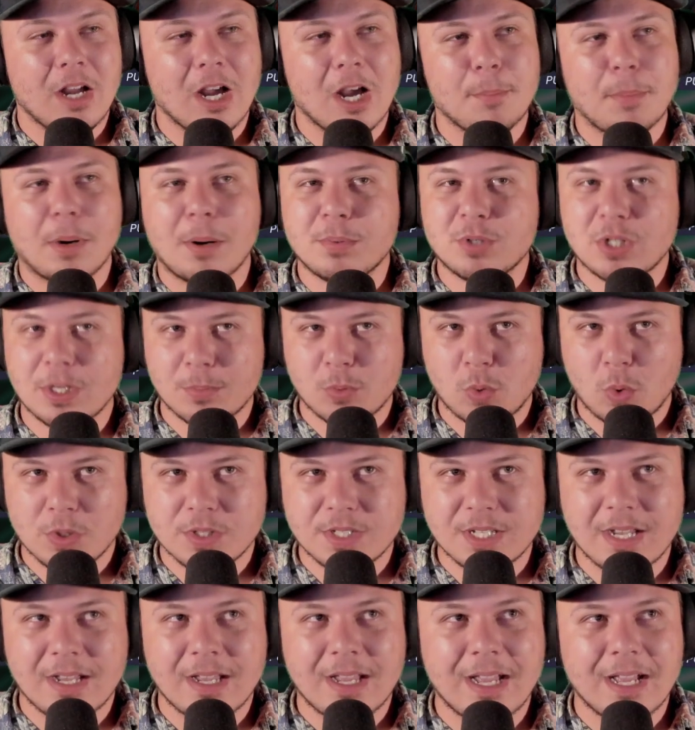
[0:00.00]
Barbershop
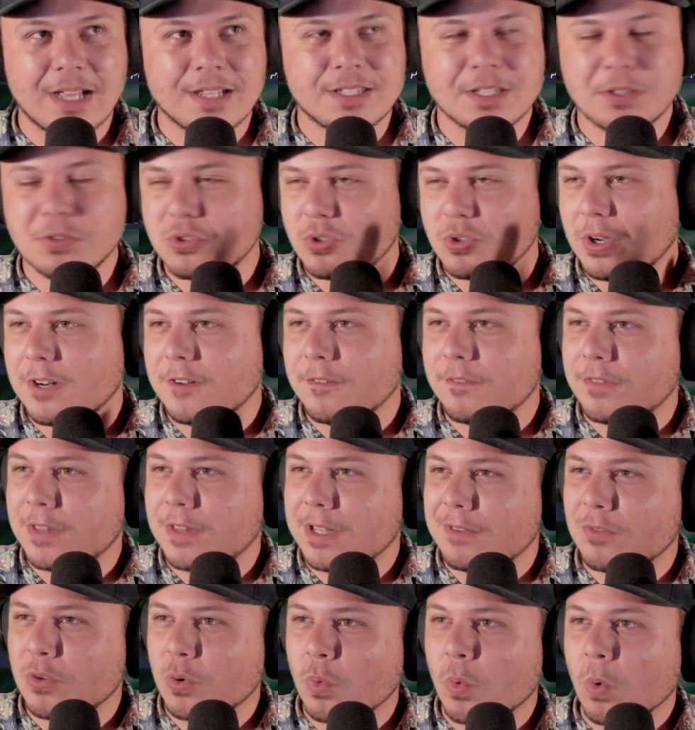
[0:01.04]
quartet hats. I was trying to think
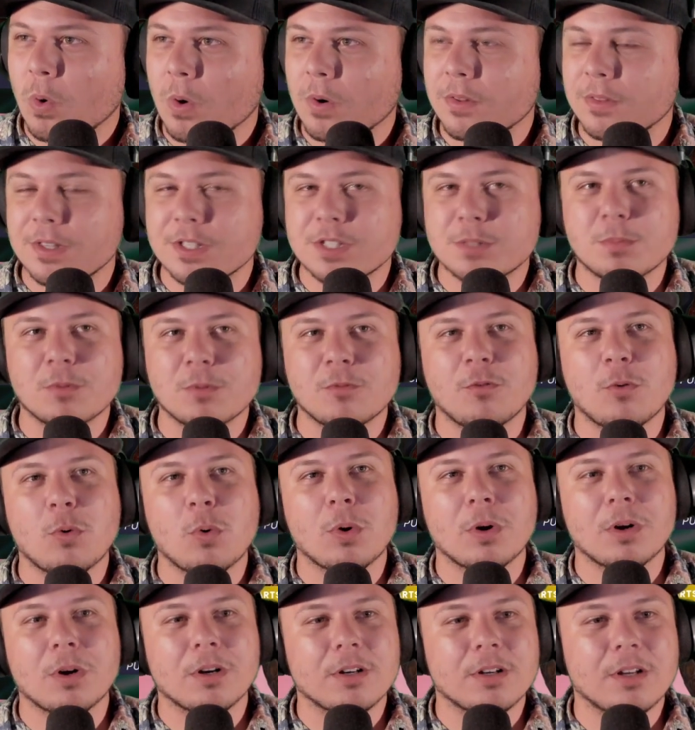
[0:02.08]
of the word of this
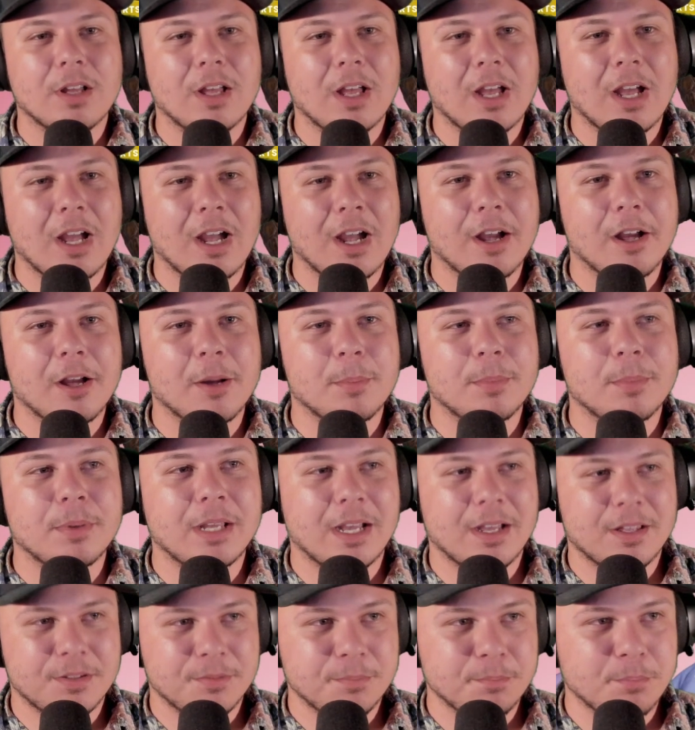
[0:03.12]
before. But
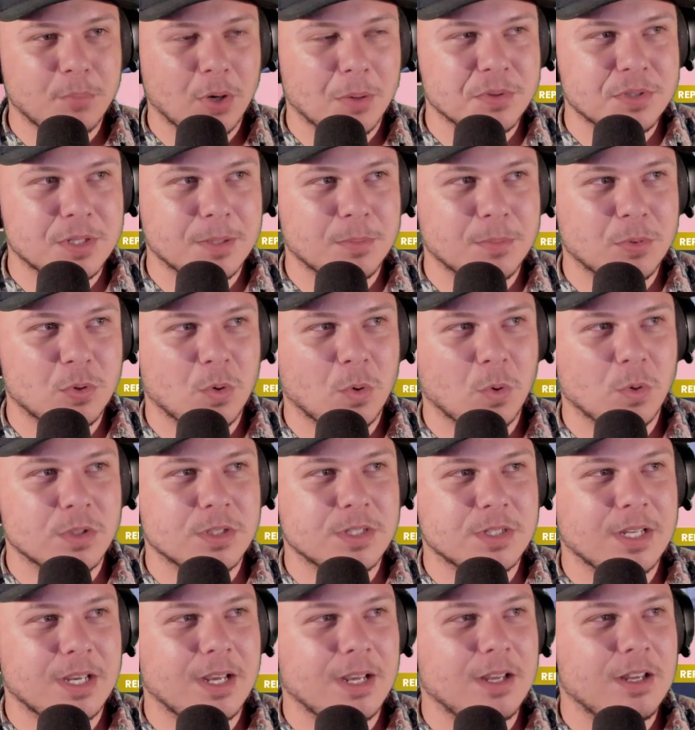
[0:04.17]
yeah, barbershop
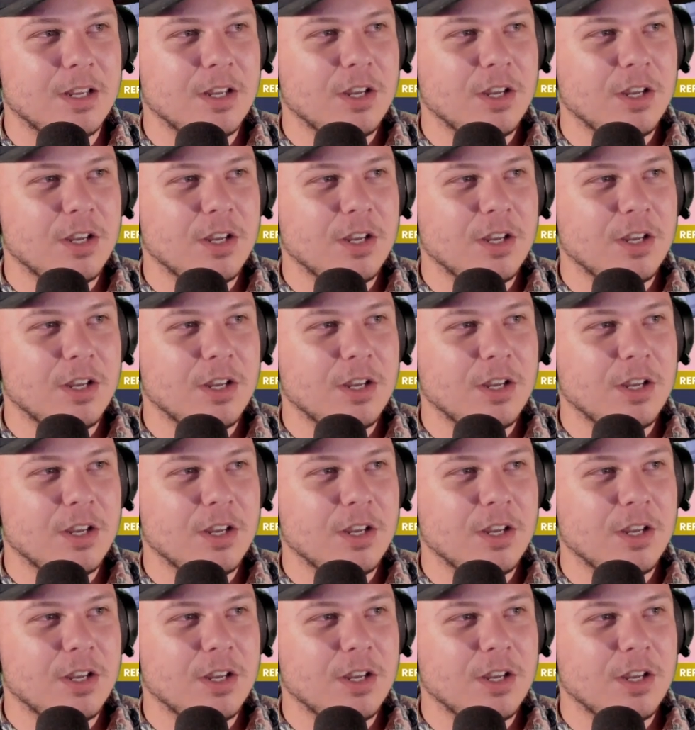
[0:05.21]
quartet.